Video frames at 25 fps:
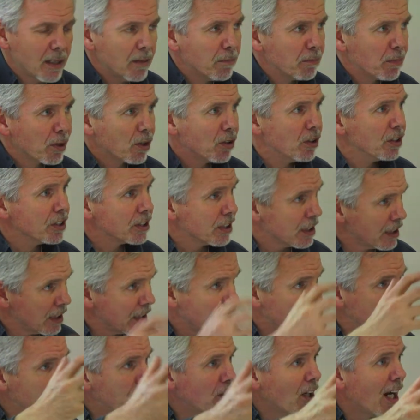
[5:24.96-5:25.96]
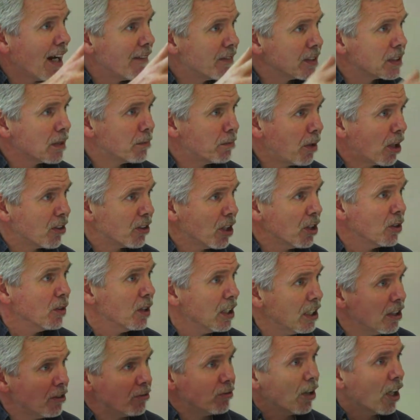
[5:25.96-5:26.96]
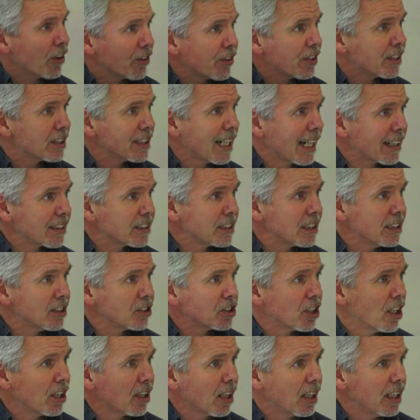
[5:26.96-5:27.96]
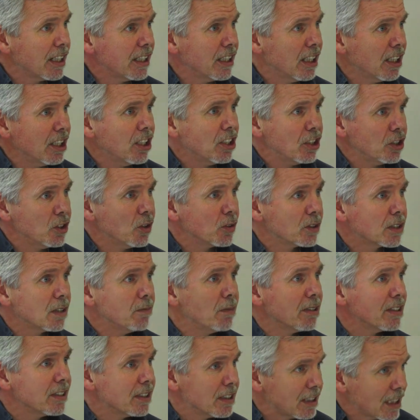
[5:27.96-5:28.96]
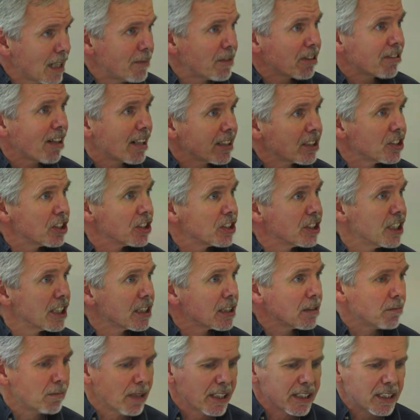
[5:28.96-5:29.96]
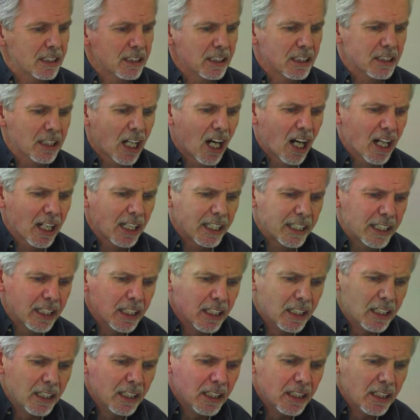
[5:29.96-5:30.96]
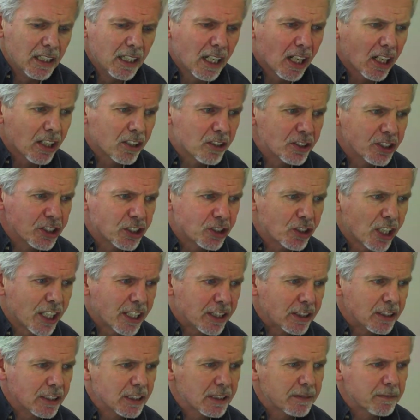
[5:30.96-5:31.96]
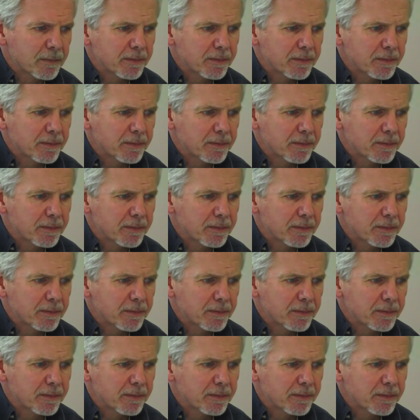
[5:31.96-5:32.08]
Because if you're having to borrow rather than taxing internally, your democratic decision-making is highly constrained.